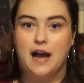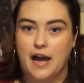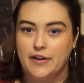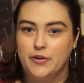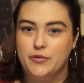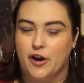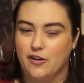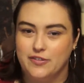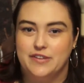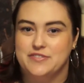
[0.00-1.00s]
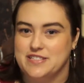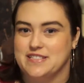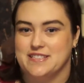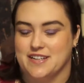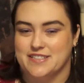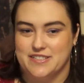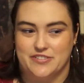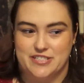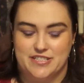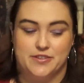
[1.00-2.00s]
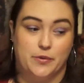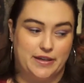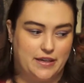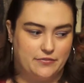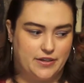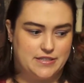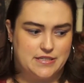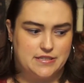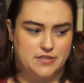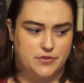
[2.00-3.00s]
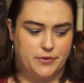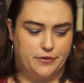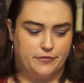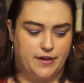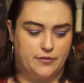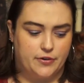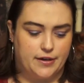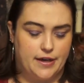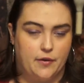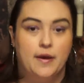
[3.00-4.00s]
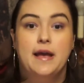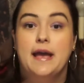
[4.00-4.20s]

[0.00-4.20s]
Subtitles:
I own all 5 seasons on DVD, though I can't find seasons 3 or 5 right now,